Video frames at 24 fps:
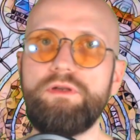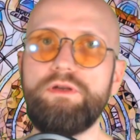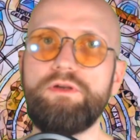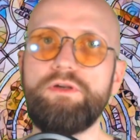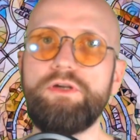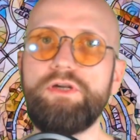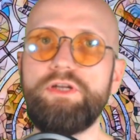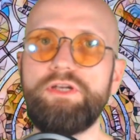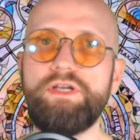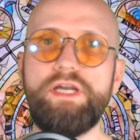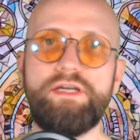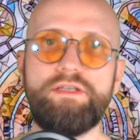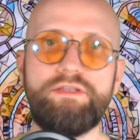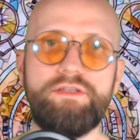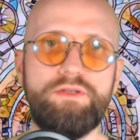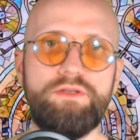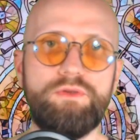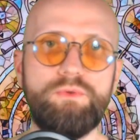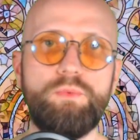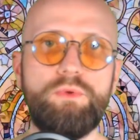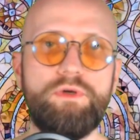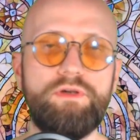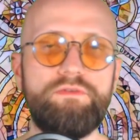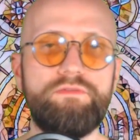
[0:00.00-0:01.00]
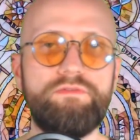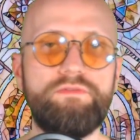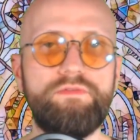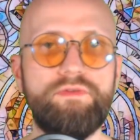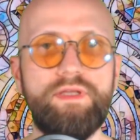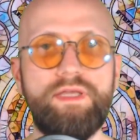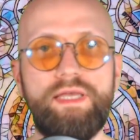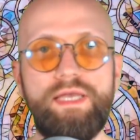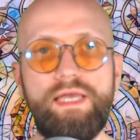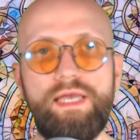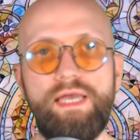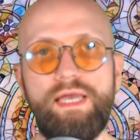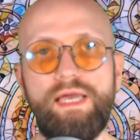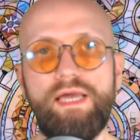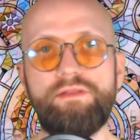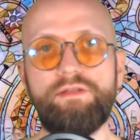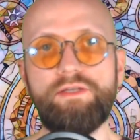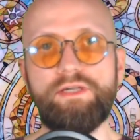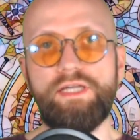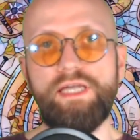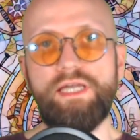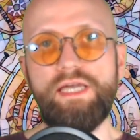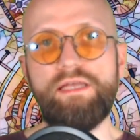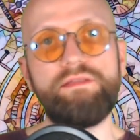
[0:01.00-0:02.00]
connected with. And
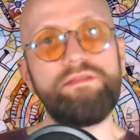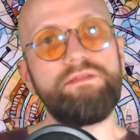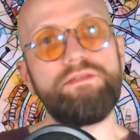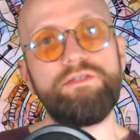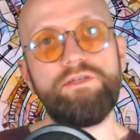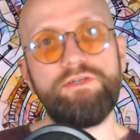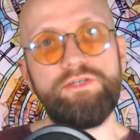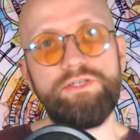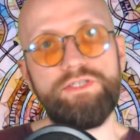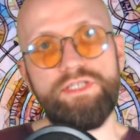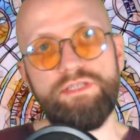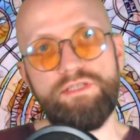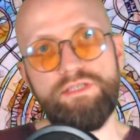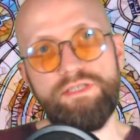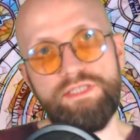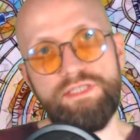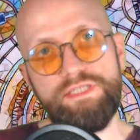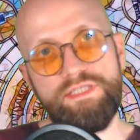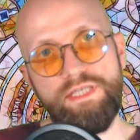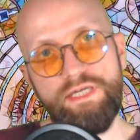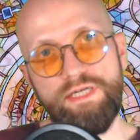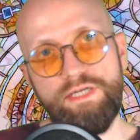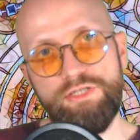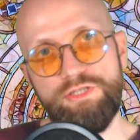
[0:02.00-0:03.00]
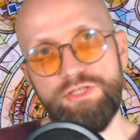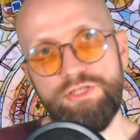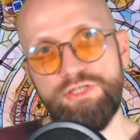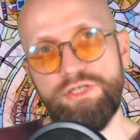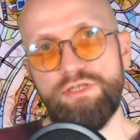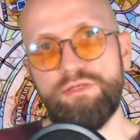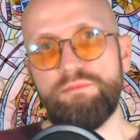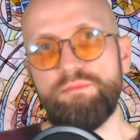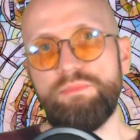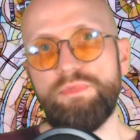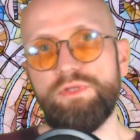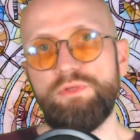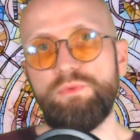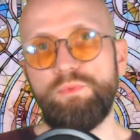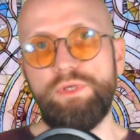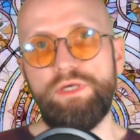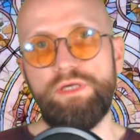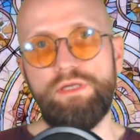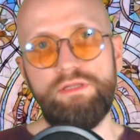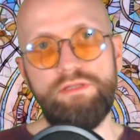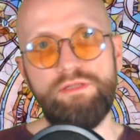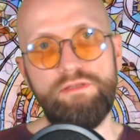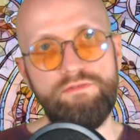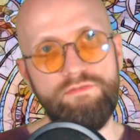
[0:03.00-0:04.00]
again, there's a distinction
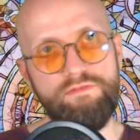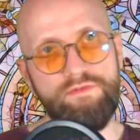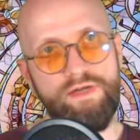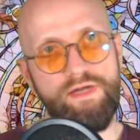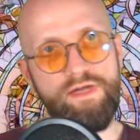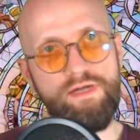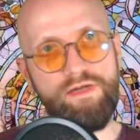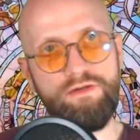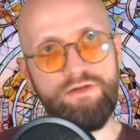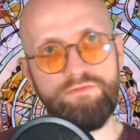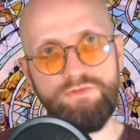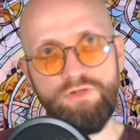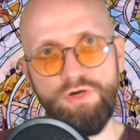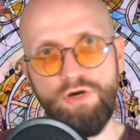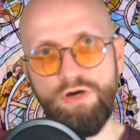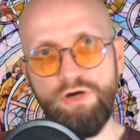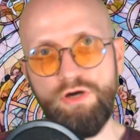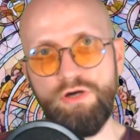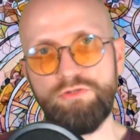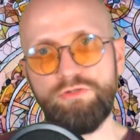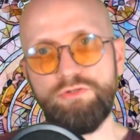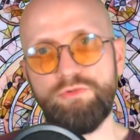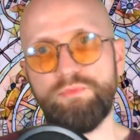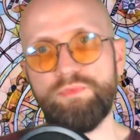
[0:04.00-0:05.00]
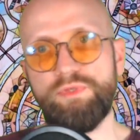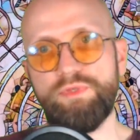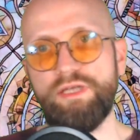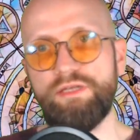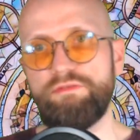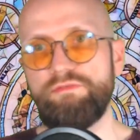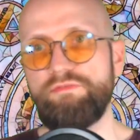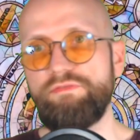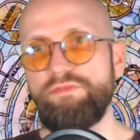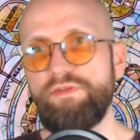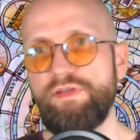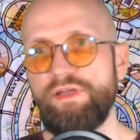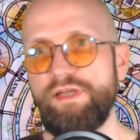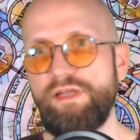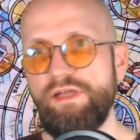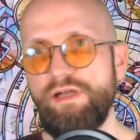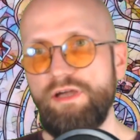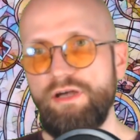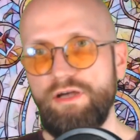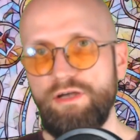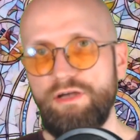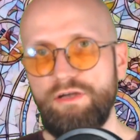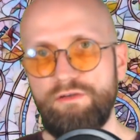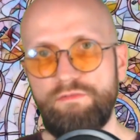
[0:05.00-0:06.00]
between the Fey of the autumn and the Fey
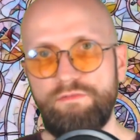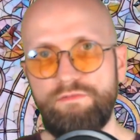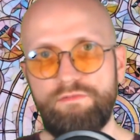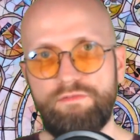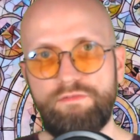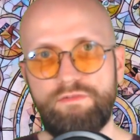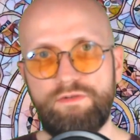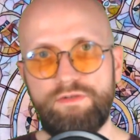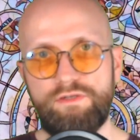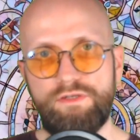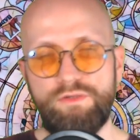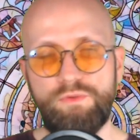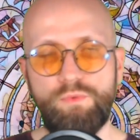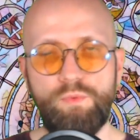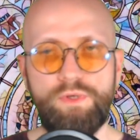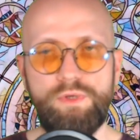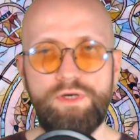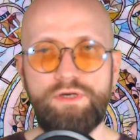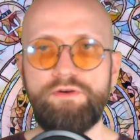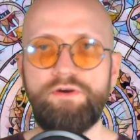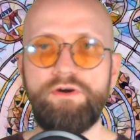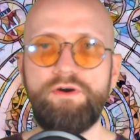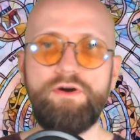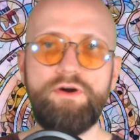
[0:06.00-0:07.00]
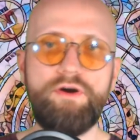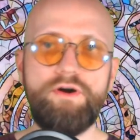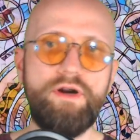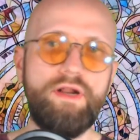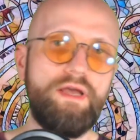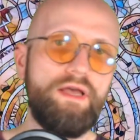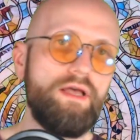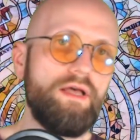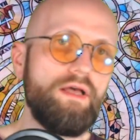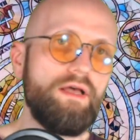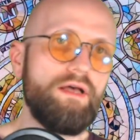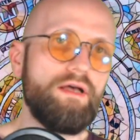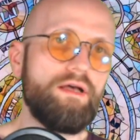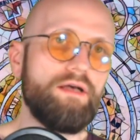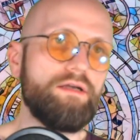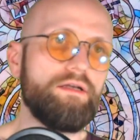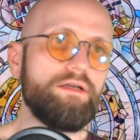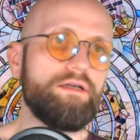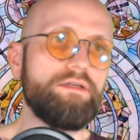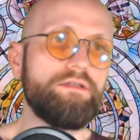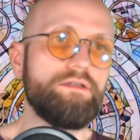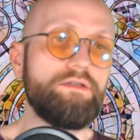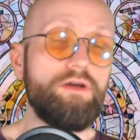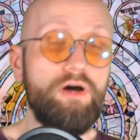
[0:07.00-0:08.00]
of winter.
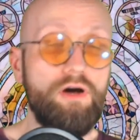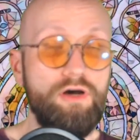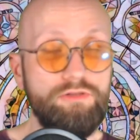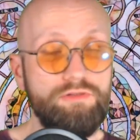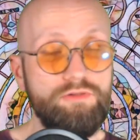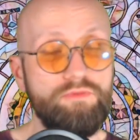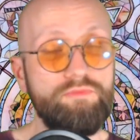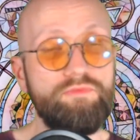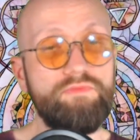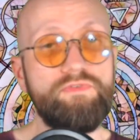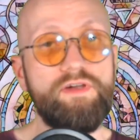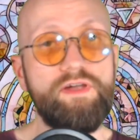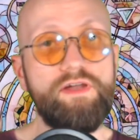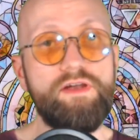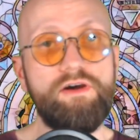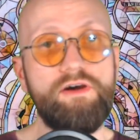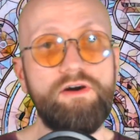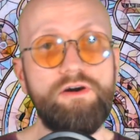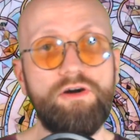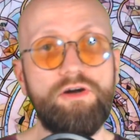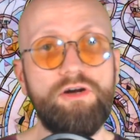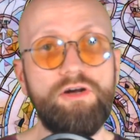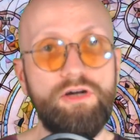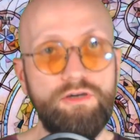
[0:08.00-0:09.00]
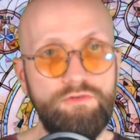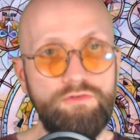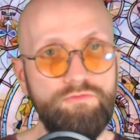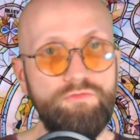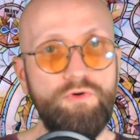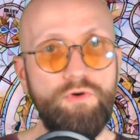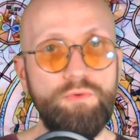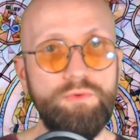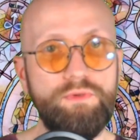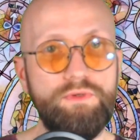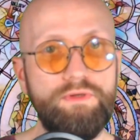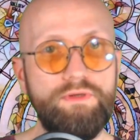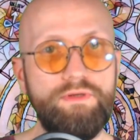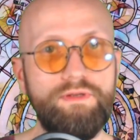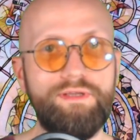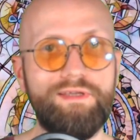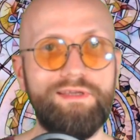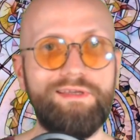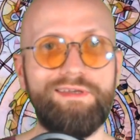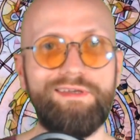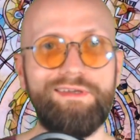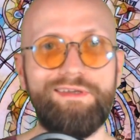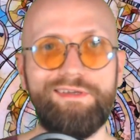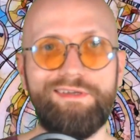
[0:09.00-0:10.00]
The autumn Fey are cutthroat,
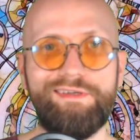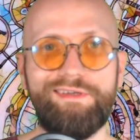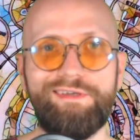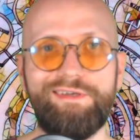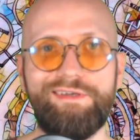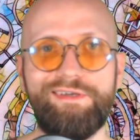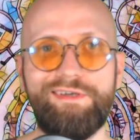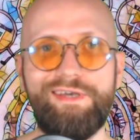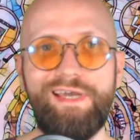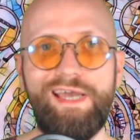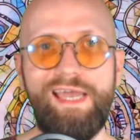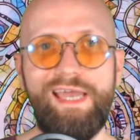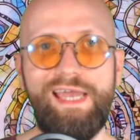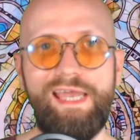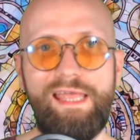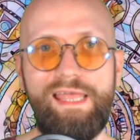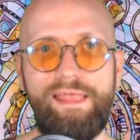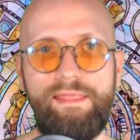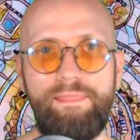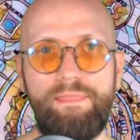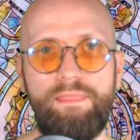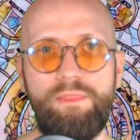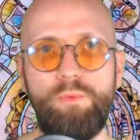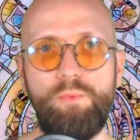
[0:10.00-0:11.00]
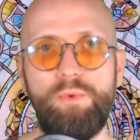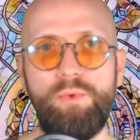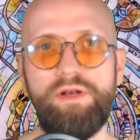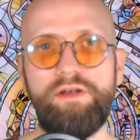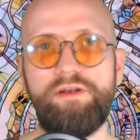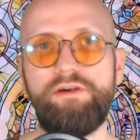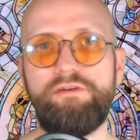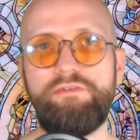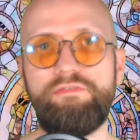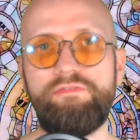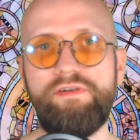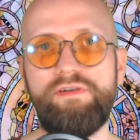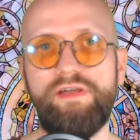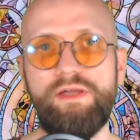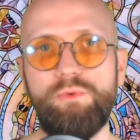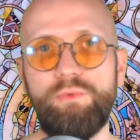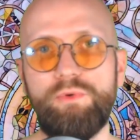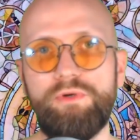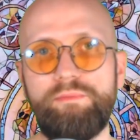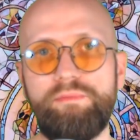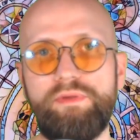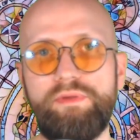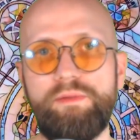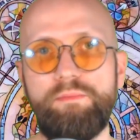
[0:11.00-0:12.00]
and the winter Fey
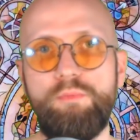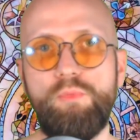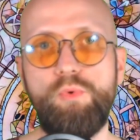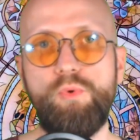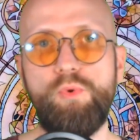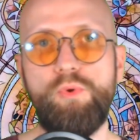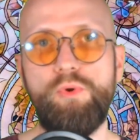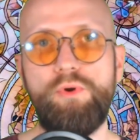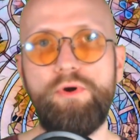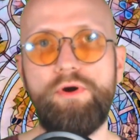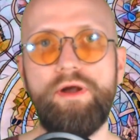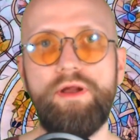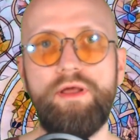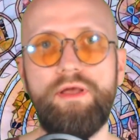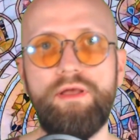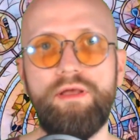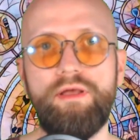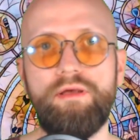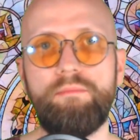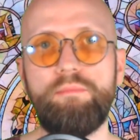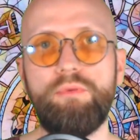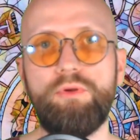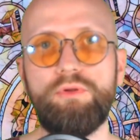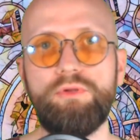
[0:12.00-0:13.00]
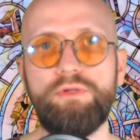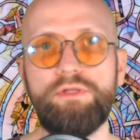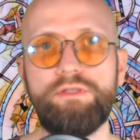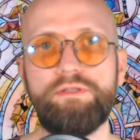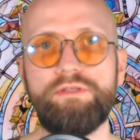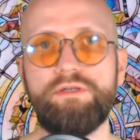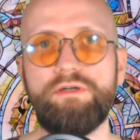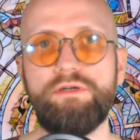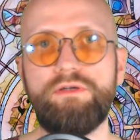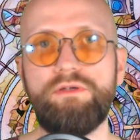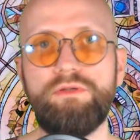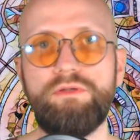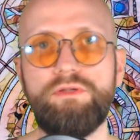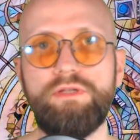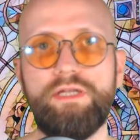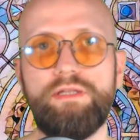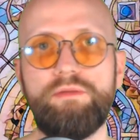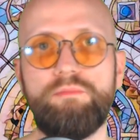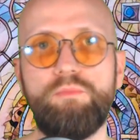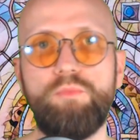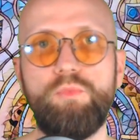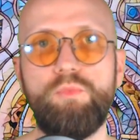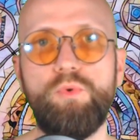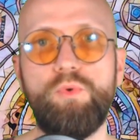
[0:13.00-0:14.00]
would be more political
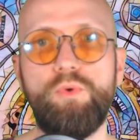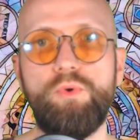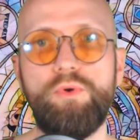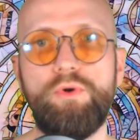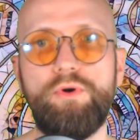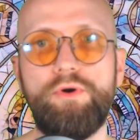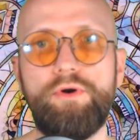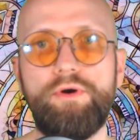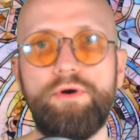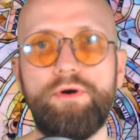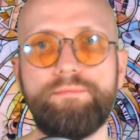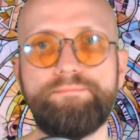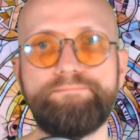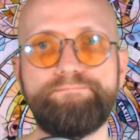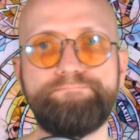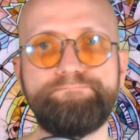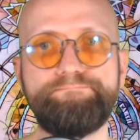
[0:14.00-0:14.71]
and more